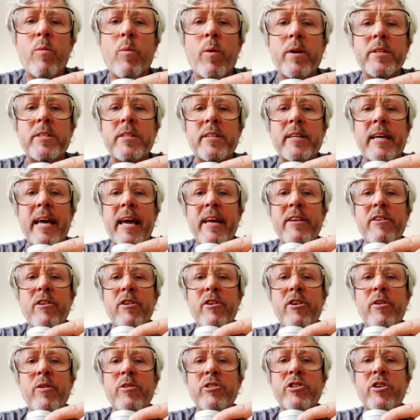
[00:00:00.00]
Once again, you
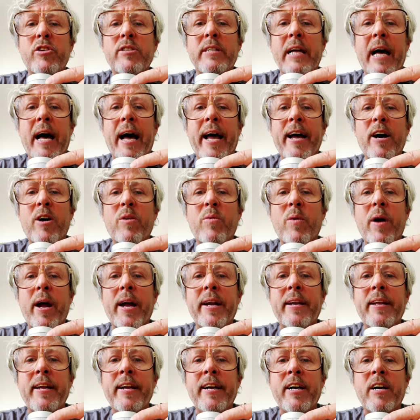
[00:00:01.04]
use your dial
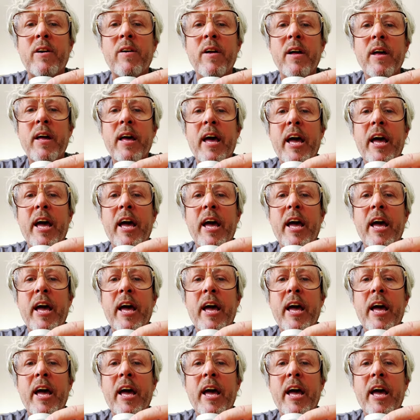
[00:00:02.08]
right here